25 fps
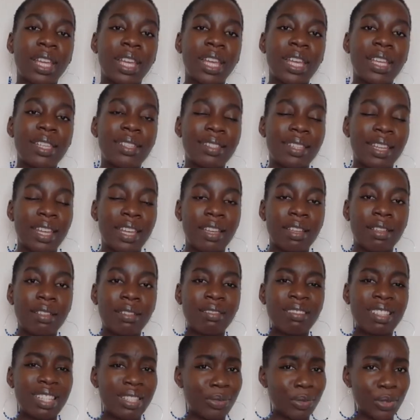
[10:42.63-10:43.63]
is it
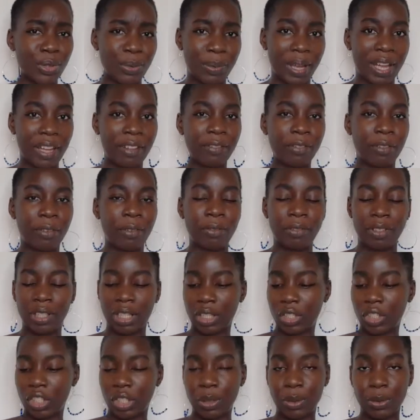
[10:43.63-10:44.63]
disrespectful for
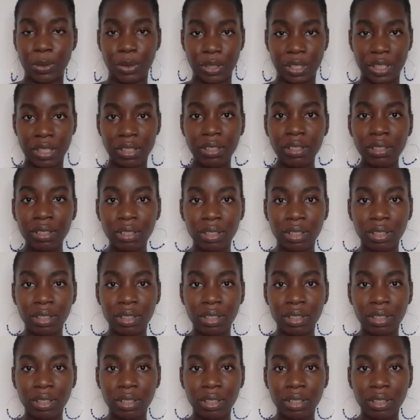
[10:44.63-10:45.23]
the children,